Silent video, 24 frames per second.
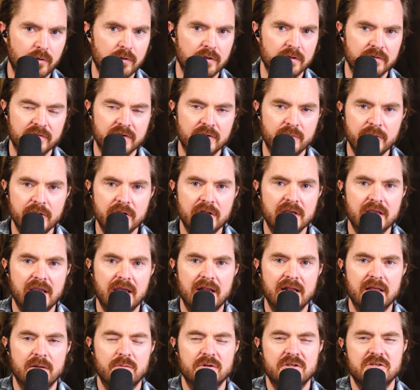of
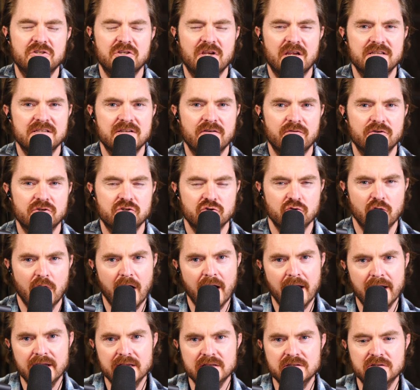communicating. But did you guys ever
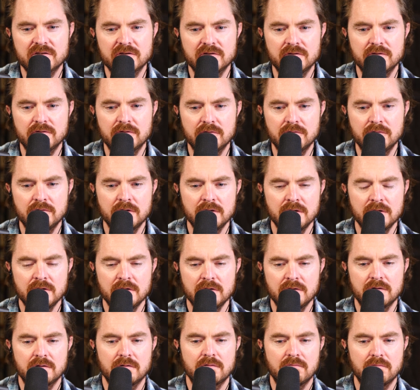try to
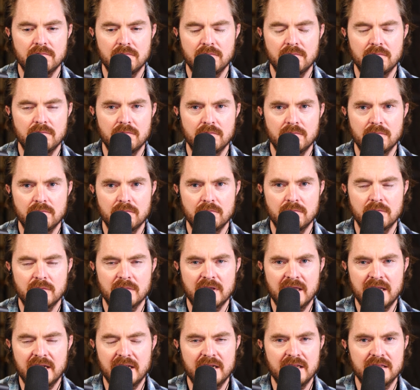
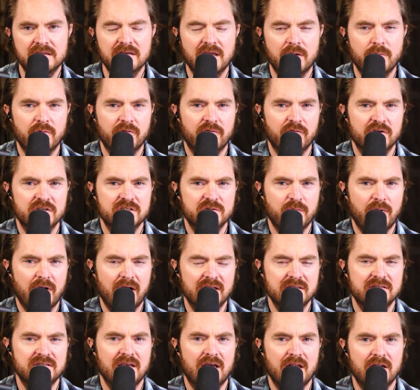get any type of
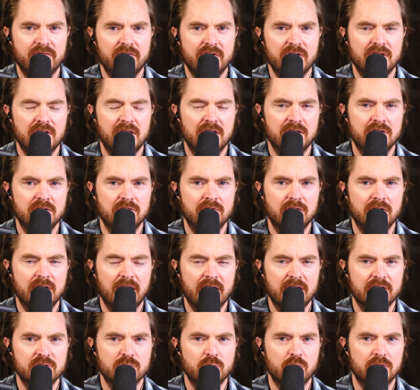response out of it and do an
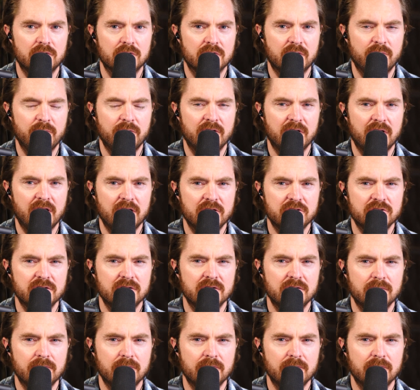actual communication?